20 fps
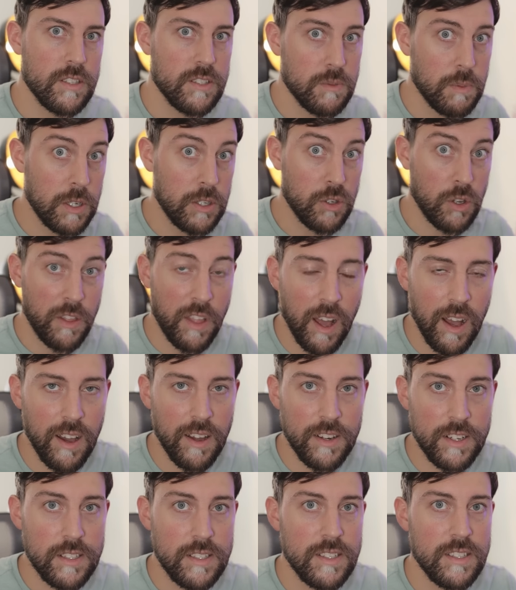especially the
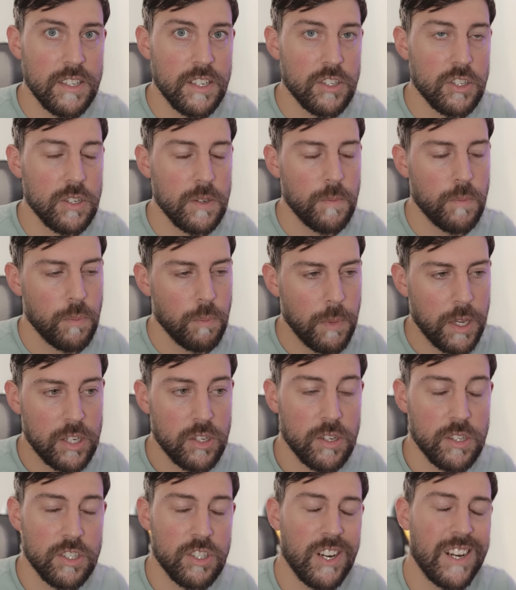Onyx edition, make
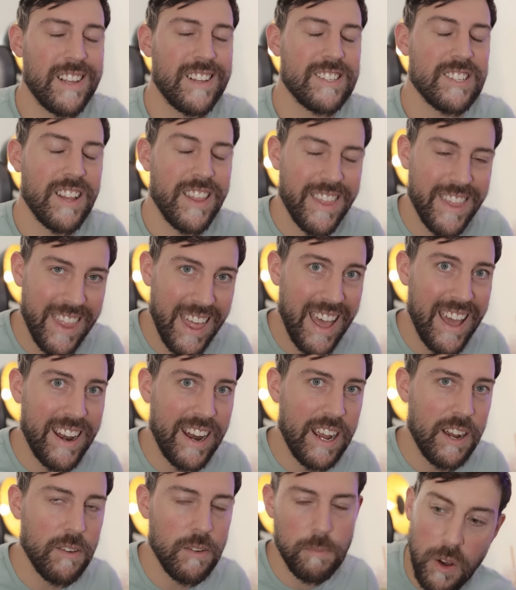sure to check that
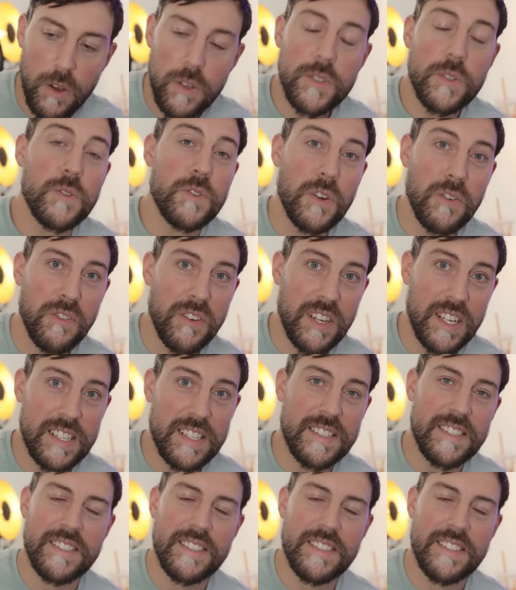out. Also, don't forget to